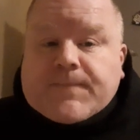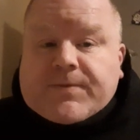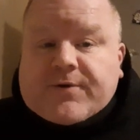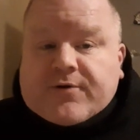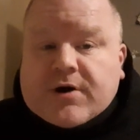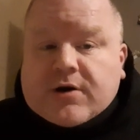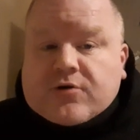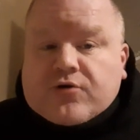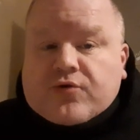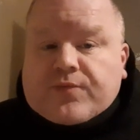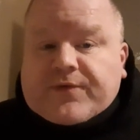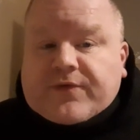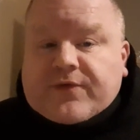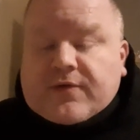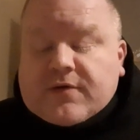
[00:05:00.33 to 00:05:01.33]
there are
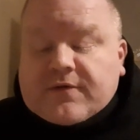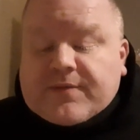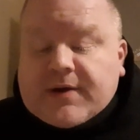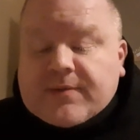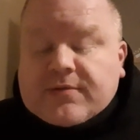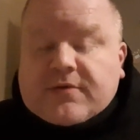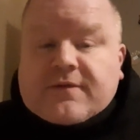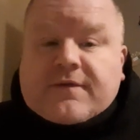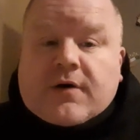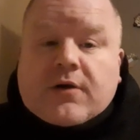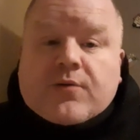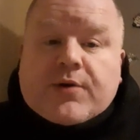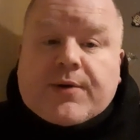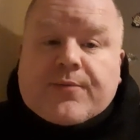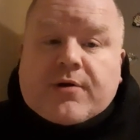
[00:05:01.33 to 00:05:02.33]
groups of people
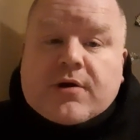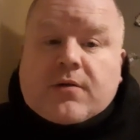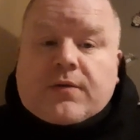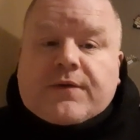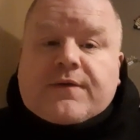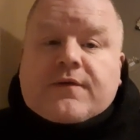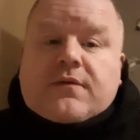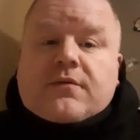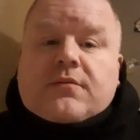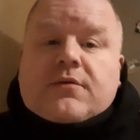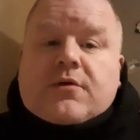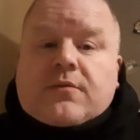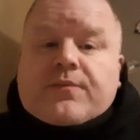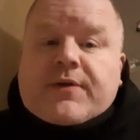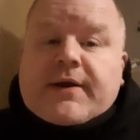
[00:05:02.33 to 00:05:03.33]
following him around,
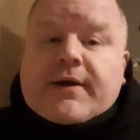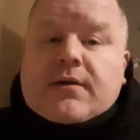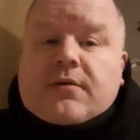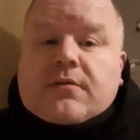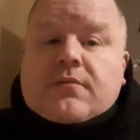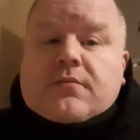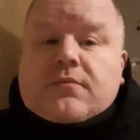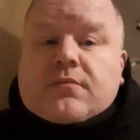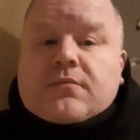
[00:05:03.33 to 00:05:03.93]
updating